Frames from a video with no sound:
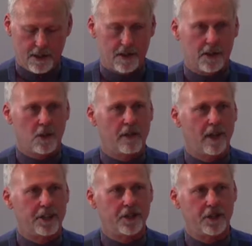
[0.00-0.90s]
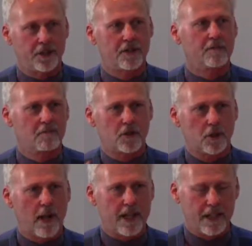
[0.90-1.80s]
So I invite you to
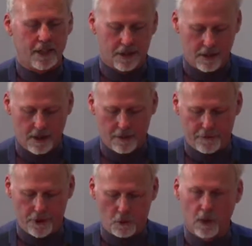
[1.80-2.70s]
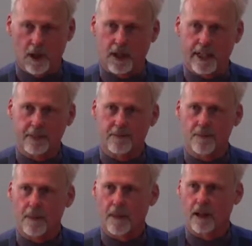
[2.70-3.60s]
try this if you're willing,
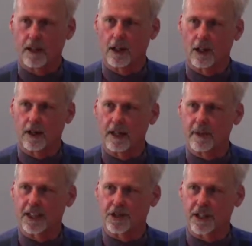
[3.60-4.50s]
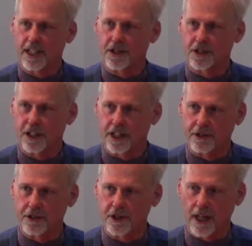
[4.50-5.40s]
a little imagination
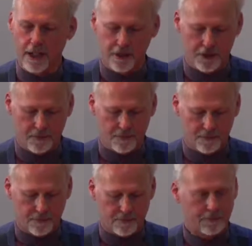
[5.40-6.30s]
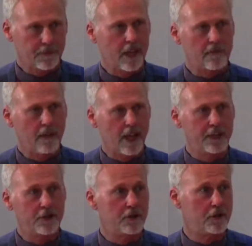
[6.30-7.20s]
exercise. So I
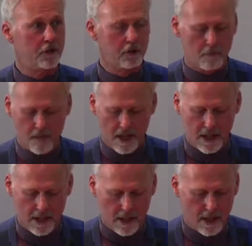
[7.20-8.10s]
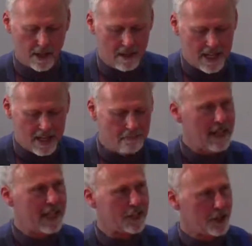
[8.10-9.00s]
invite you to
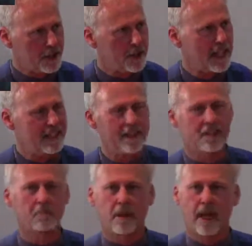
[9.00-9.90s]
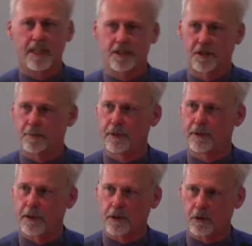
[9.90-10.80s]
imagine a disembodied
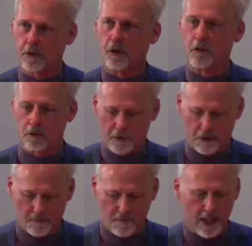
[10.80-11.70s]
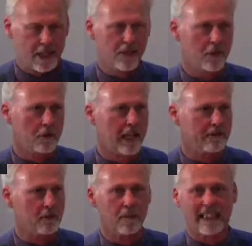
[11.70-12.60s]
spirit or ghost. And you don't have
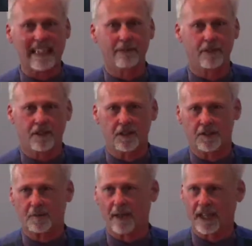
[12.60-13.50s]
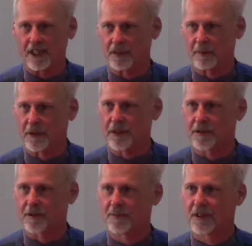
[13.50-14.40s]
to believe in disembodied
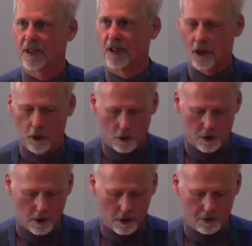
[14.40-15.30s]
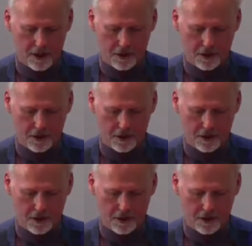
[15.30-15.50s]
spirits or ghosts, it's